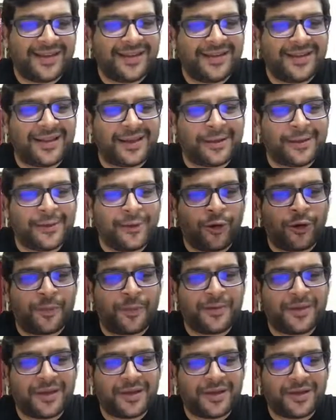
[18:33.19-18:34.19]
their
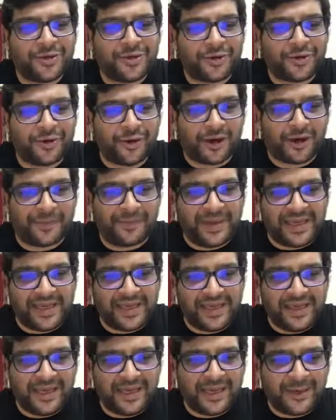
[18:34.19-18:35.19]
slopes should not be
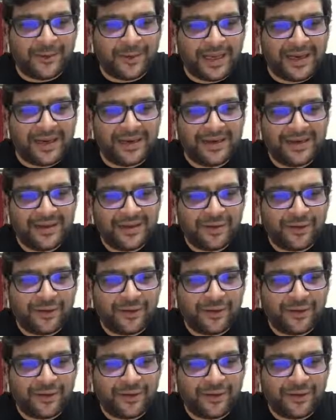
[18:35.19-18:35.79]
equal,